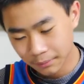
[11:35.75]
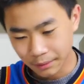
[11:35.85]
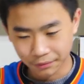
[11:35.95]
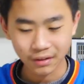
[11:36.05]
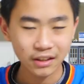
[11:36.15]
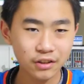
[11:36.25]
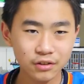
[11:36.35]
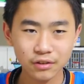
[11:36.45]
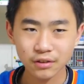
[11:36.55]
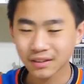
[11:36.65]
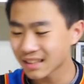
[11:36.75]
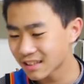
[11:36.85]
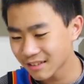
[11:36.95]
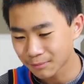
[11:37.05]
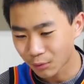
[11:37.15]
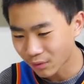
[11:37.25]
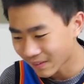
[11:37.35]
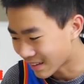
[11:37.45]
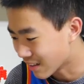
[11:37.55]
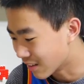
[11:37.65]
But really, this is more
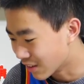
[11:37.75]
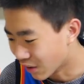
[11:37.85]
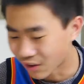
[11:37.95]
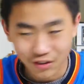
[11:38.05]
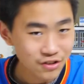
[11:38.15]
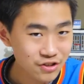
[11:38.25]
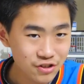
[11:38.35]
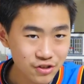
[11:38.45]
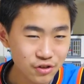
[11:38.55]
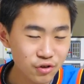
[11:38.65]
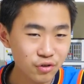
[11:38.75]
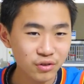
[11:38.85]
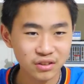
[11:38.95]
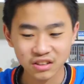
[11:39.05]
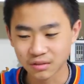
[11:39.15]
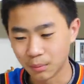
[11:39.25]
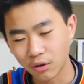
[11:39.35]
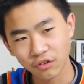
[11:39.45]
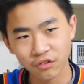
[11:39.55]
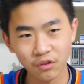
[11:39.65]
like a guard shoe,
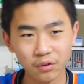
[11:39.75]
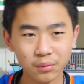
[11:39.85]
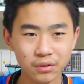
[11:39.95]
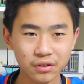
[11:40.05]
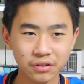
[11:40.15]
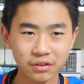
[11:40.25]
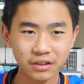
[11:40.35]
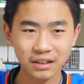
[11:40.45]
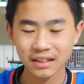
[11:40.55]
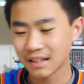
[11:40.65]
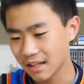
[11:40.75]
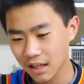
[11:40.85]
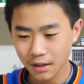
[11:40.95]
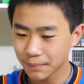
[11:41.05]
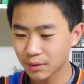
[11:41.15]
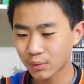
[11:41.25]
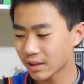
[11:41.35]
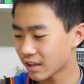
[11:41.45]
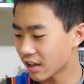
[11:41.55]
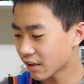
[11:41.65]
small forward, in
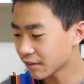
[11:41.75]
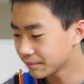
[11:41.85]
between there.